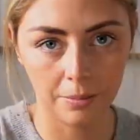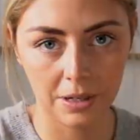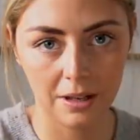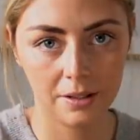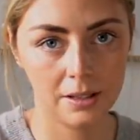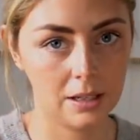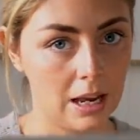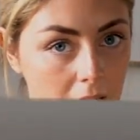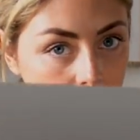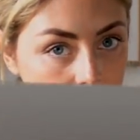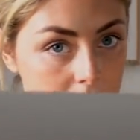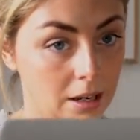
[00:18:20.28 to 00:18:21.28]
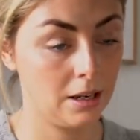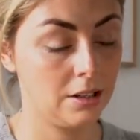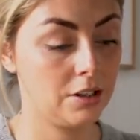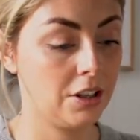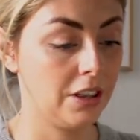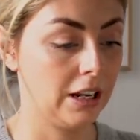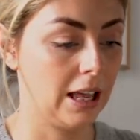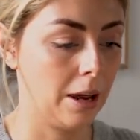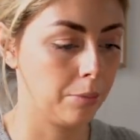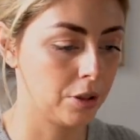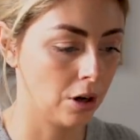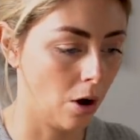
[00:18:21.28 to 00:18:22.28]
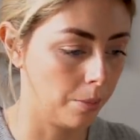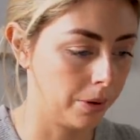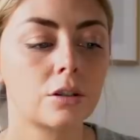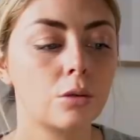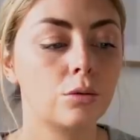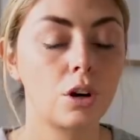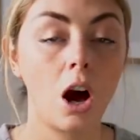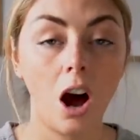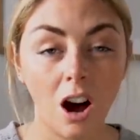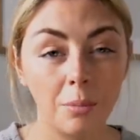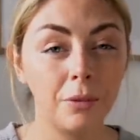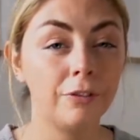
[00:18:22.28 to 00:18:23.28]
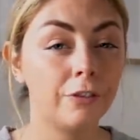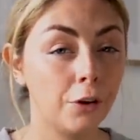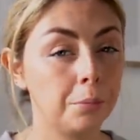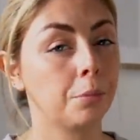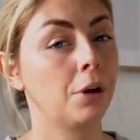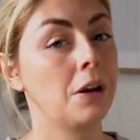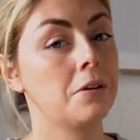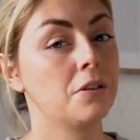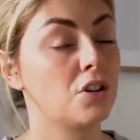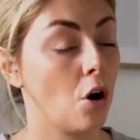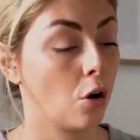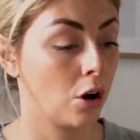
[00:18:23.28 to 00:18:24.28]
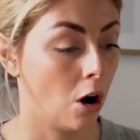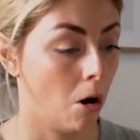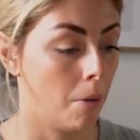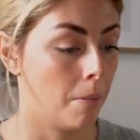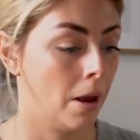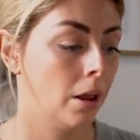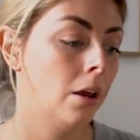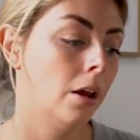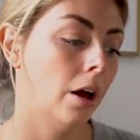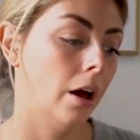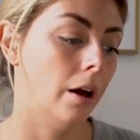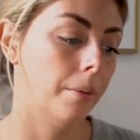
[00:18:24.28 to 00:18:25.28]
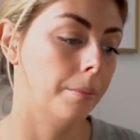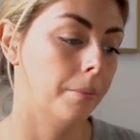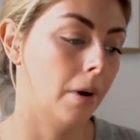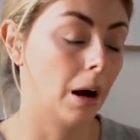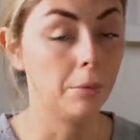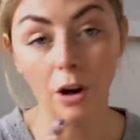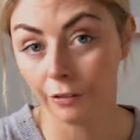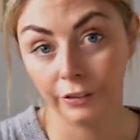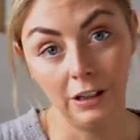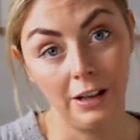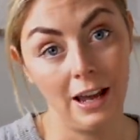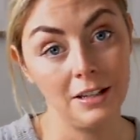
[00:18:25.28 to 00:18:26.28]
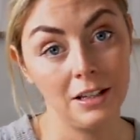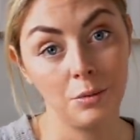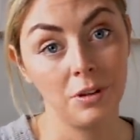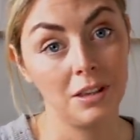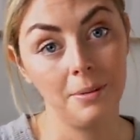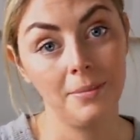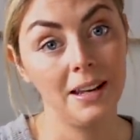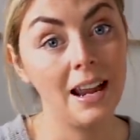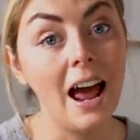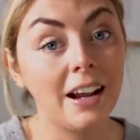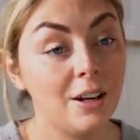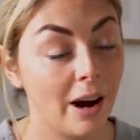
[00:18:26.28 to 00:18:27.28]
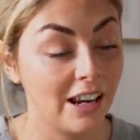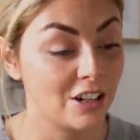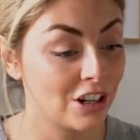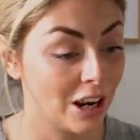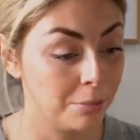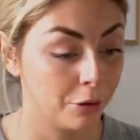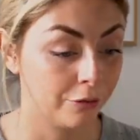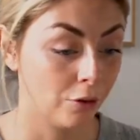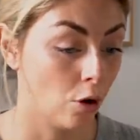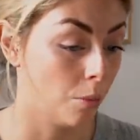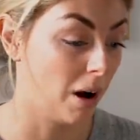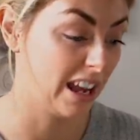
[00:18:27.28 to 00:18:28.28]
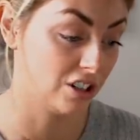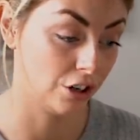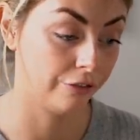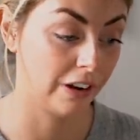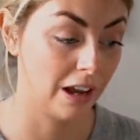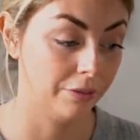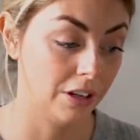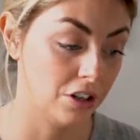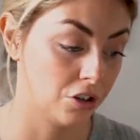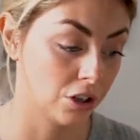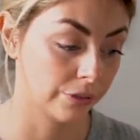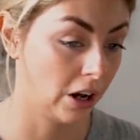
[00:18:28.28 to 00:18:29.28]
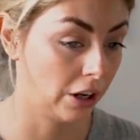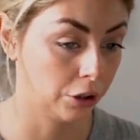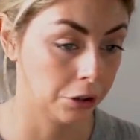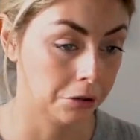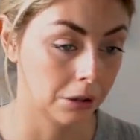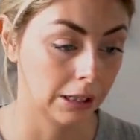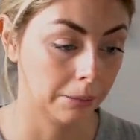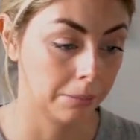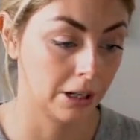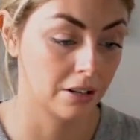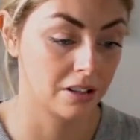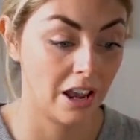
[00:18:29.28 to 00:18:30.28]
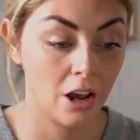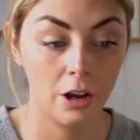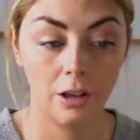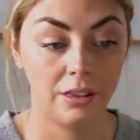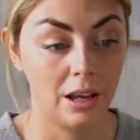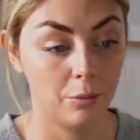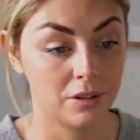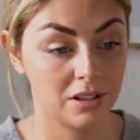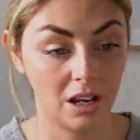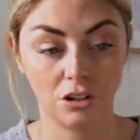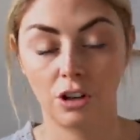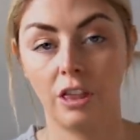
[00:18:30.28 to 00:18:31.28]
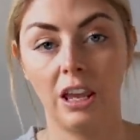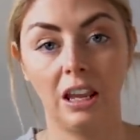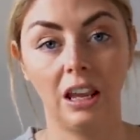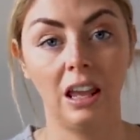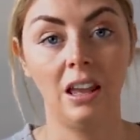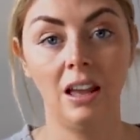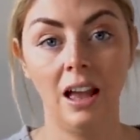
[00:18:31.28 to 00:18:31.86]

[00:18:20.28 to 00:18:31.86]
come downstairs to the laptop. It's called carbonfootprint.com. I'm not affiliated with them in any way, shape or form. I actually found these just via Googling because I heard there was such a thing